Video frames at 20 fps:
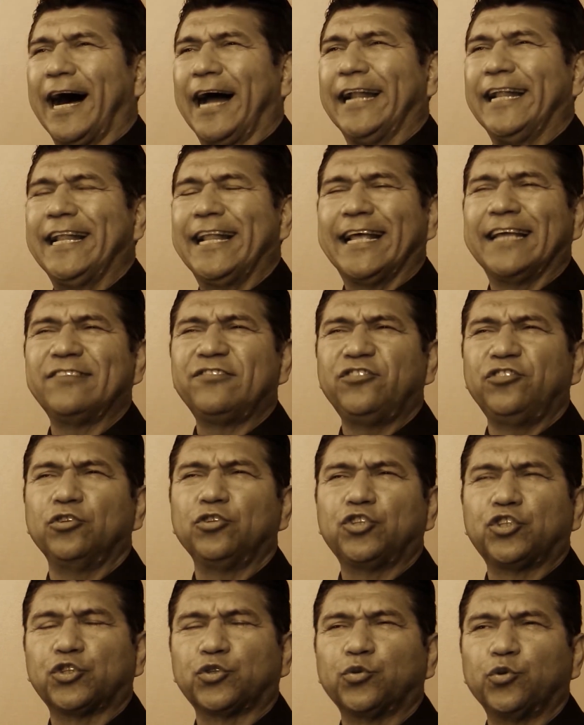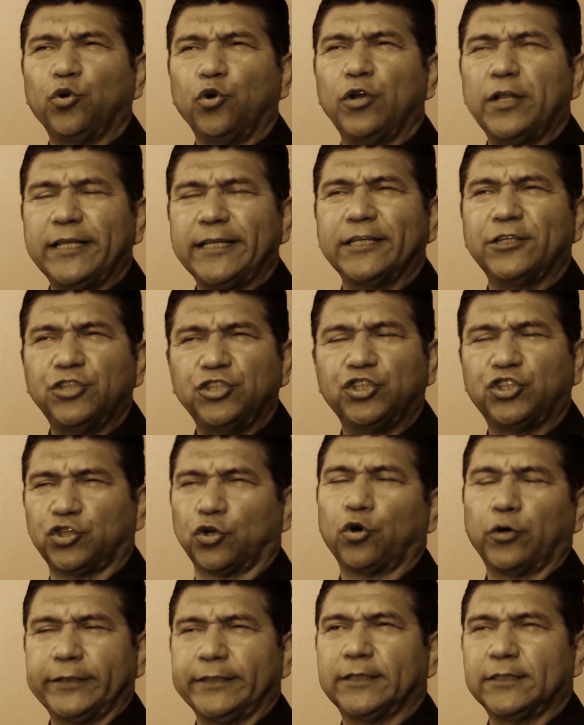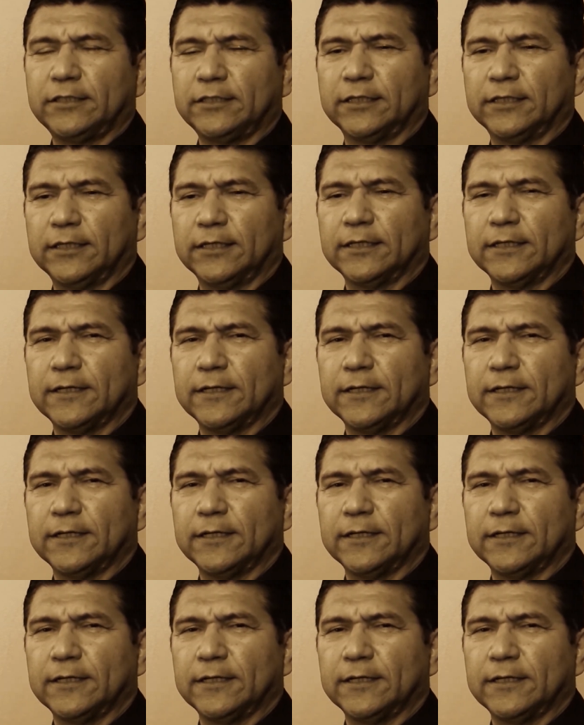unless you truly enjoy it,